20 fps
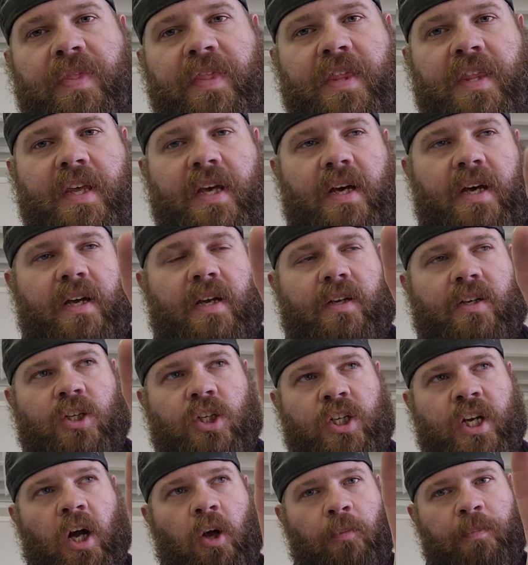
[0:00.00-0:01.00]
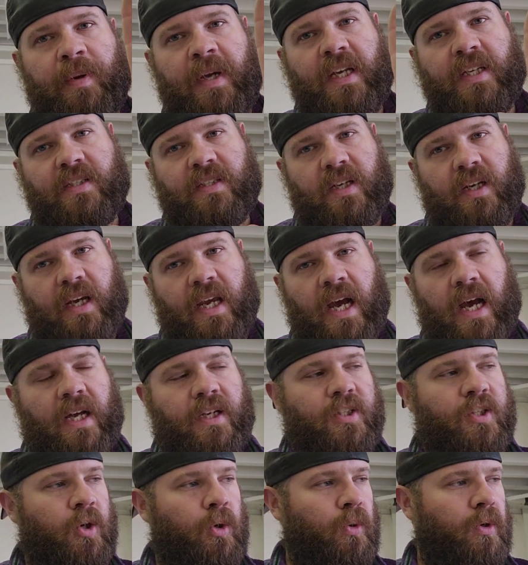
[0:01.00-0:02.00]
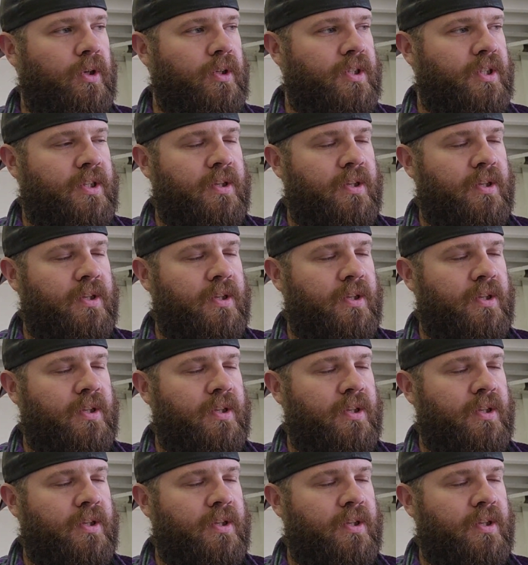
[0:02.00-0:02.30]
the shell piece that contours